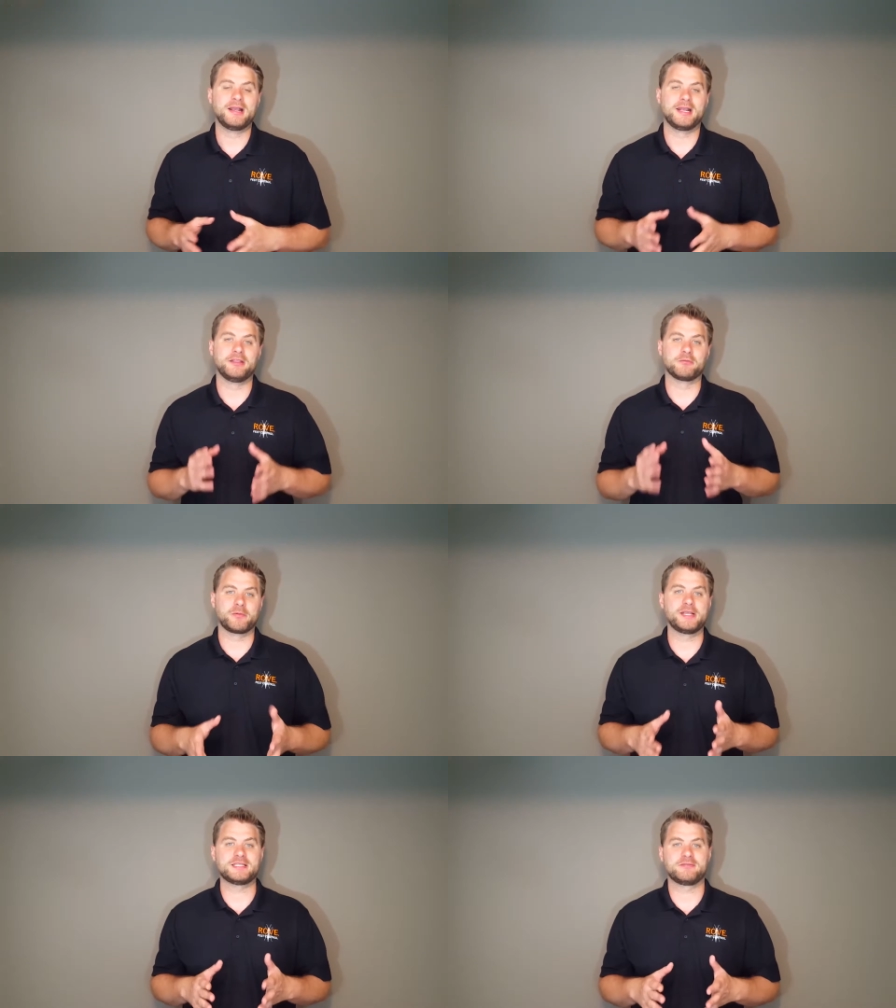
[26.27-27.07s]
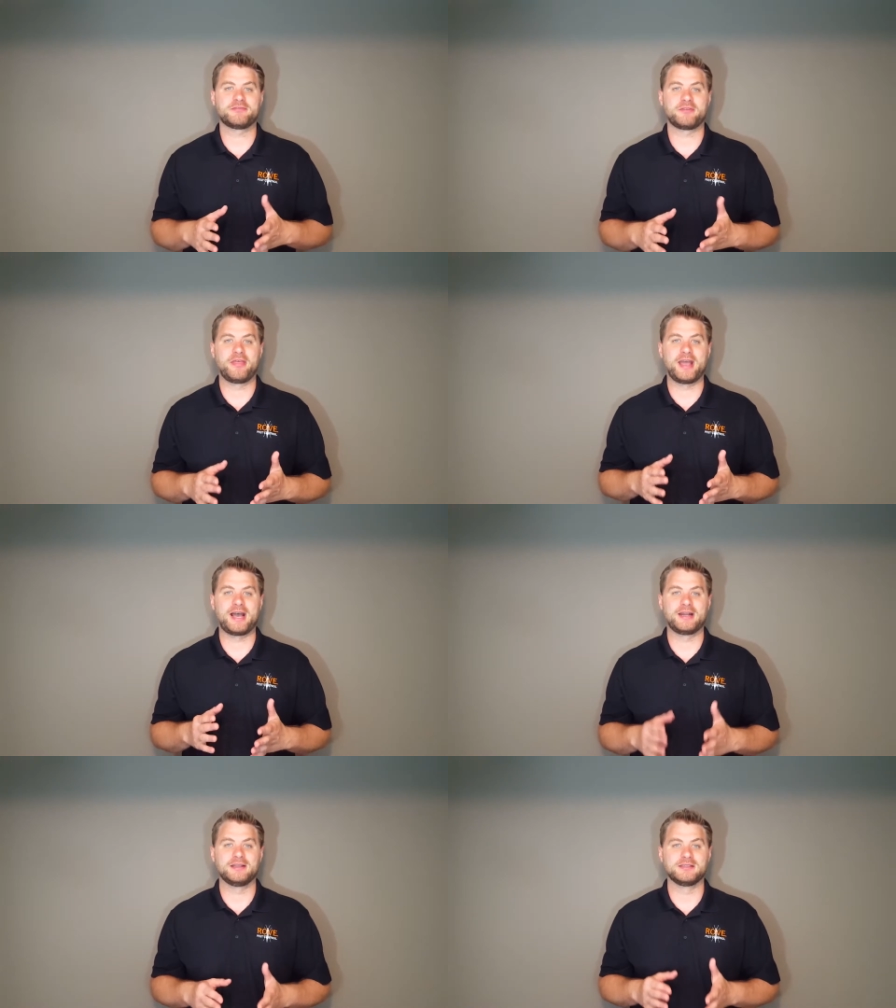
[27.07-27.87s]
And the reason for
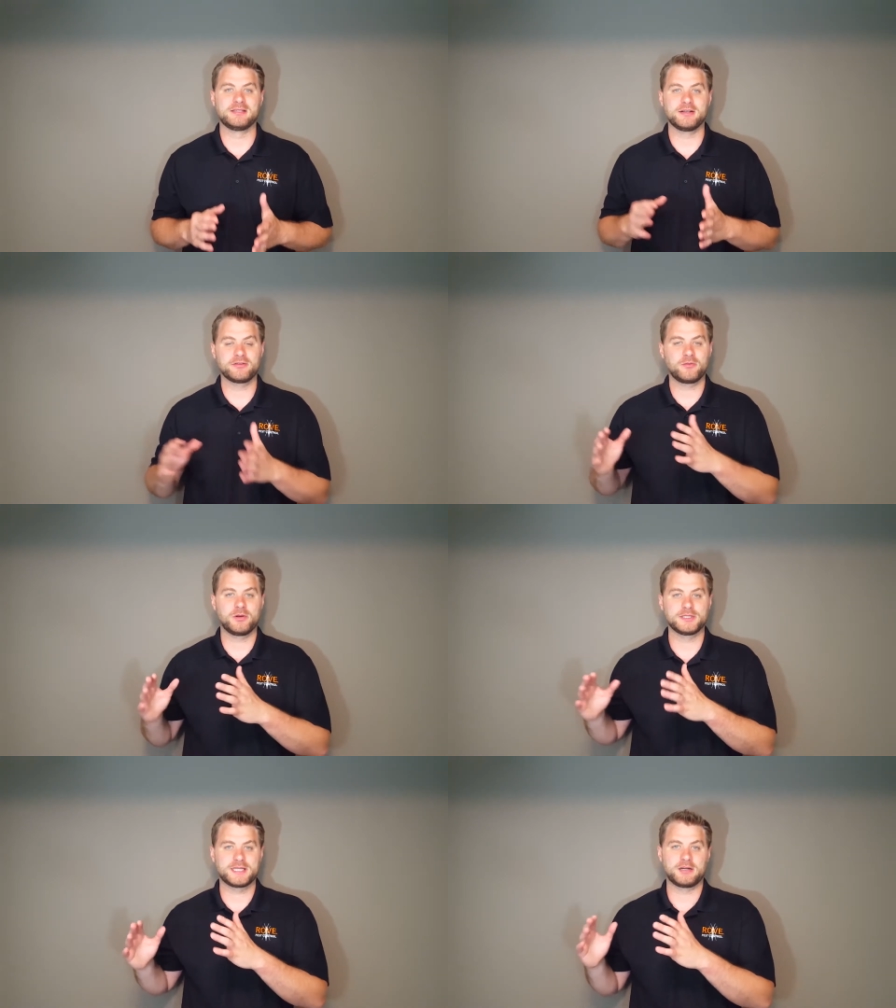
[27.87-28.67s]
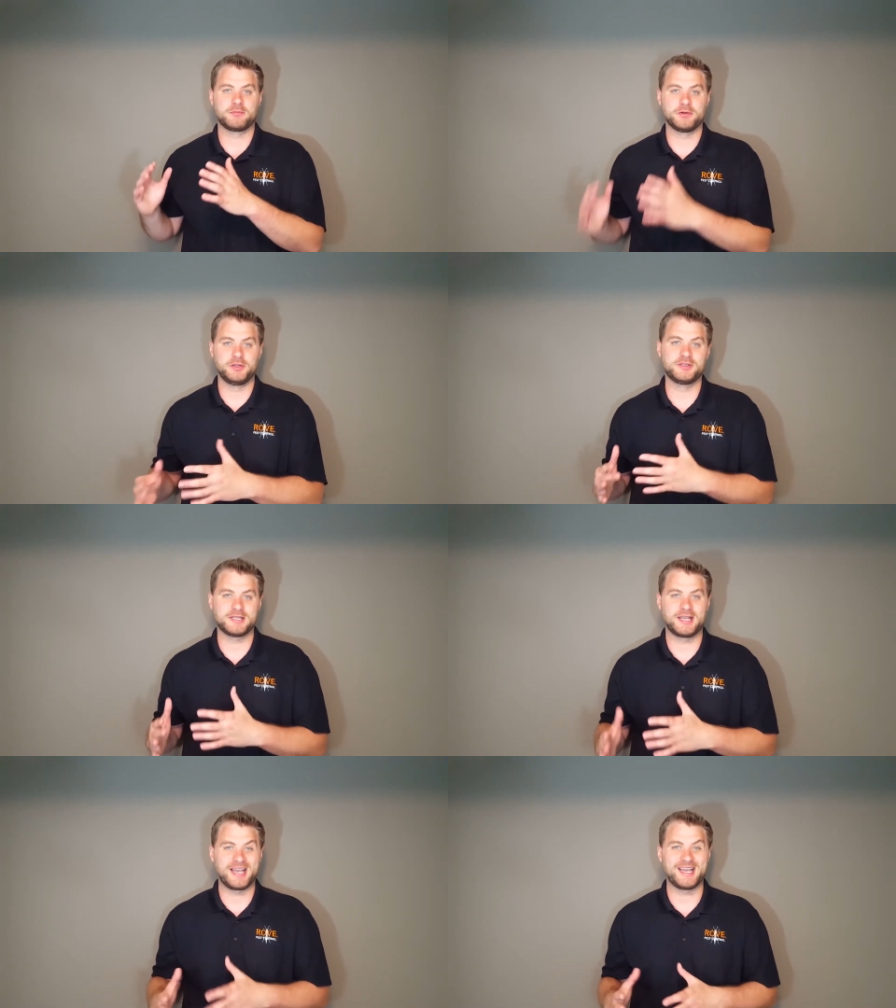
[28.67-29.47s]
that is they're the ones that are
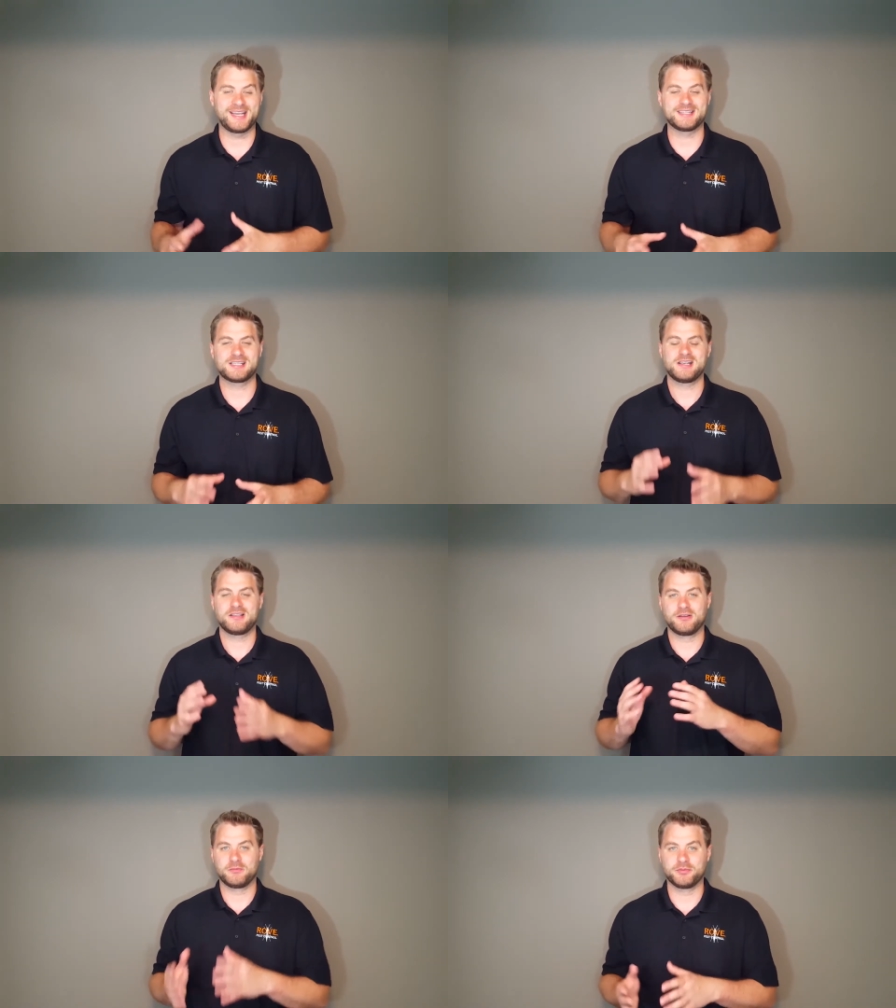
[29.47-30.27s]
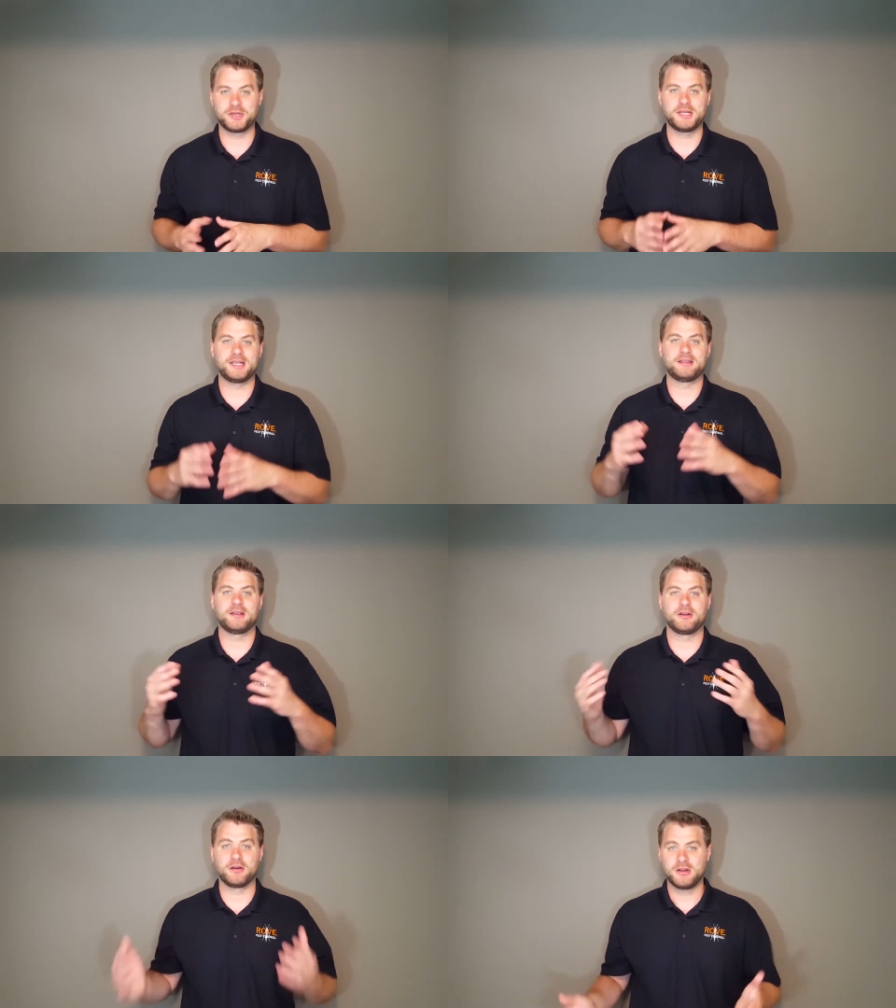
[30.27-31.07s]
producing eggs, they're breeding,
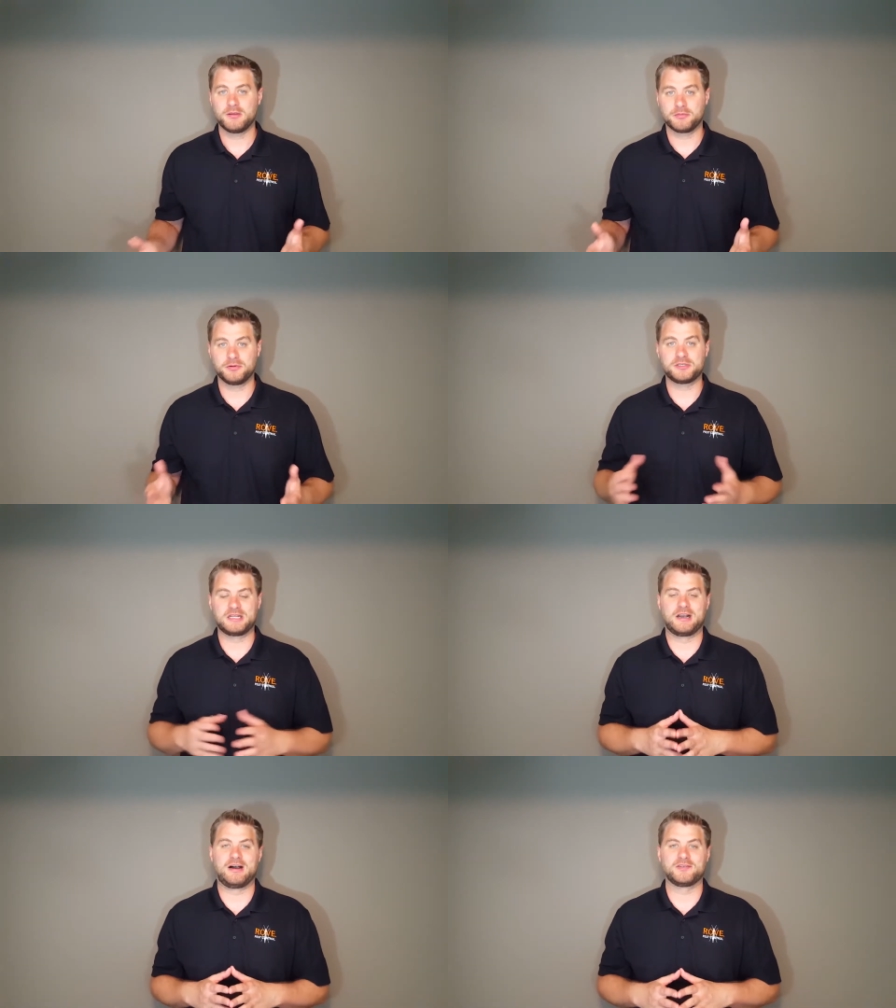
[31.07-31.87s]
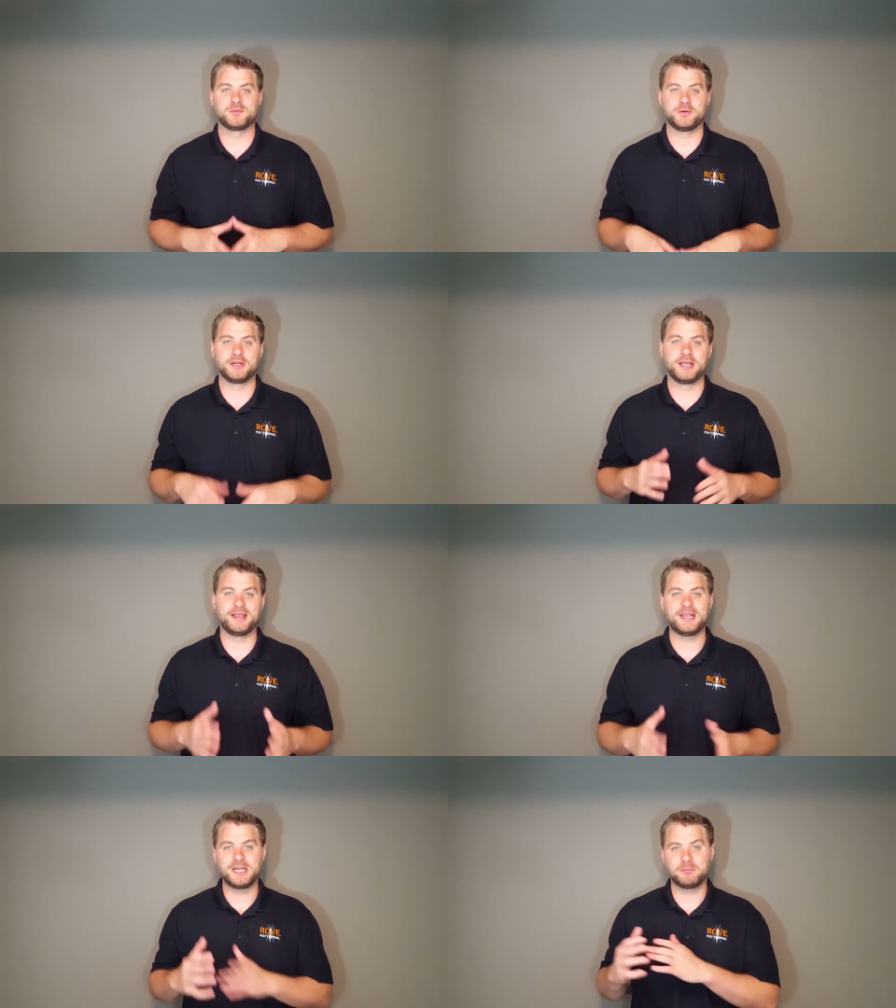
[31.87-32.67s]
they're producing offspring,
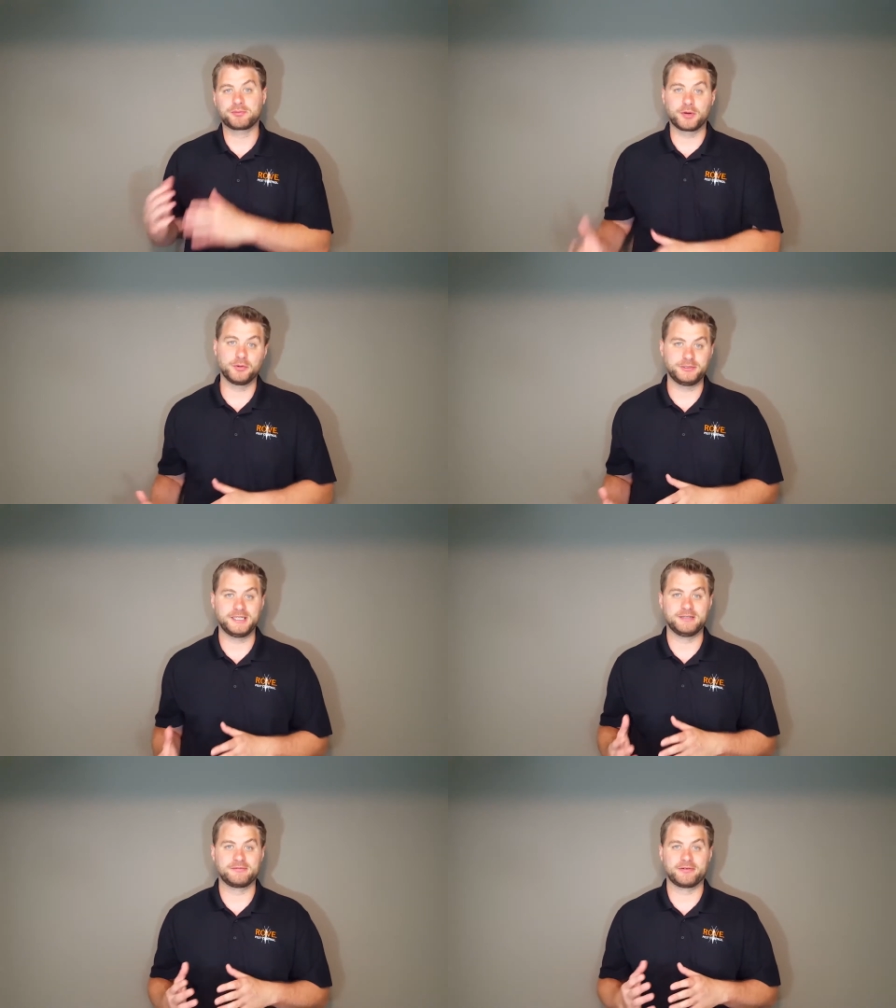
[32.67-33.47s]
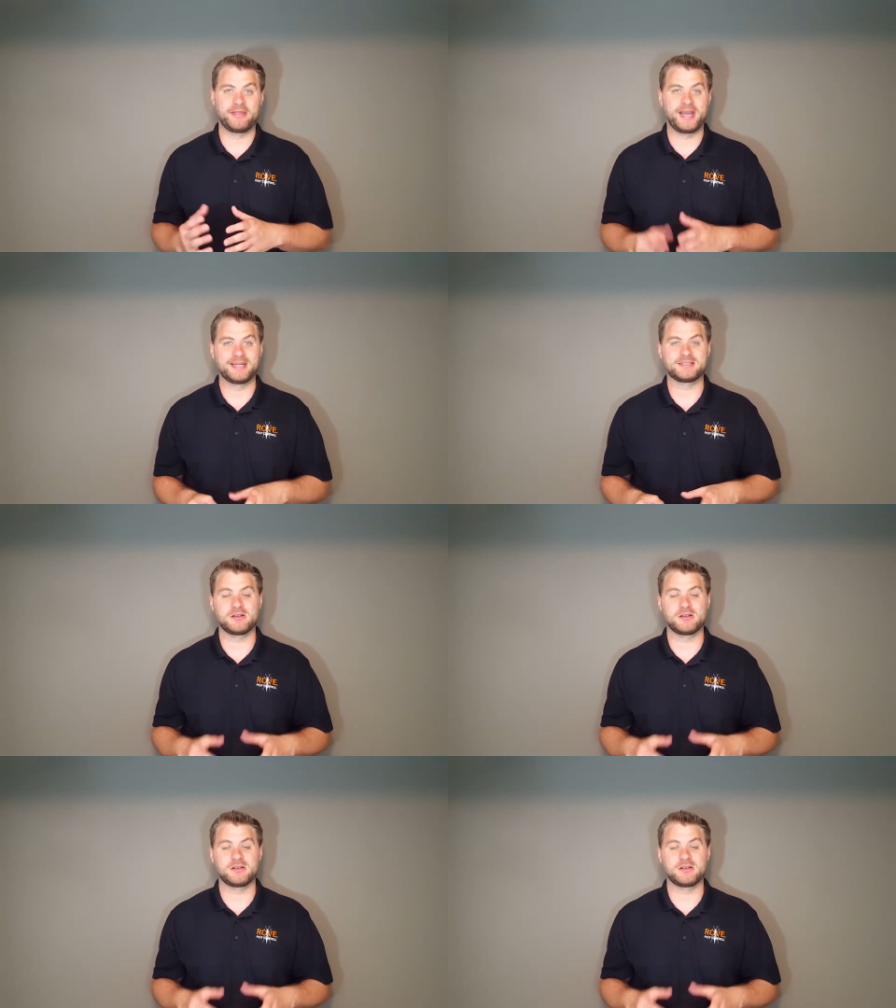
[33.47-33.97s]
and they need protein for that.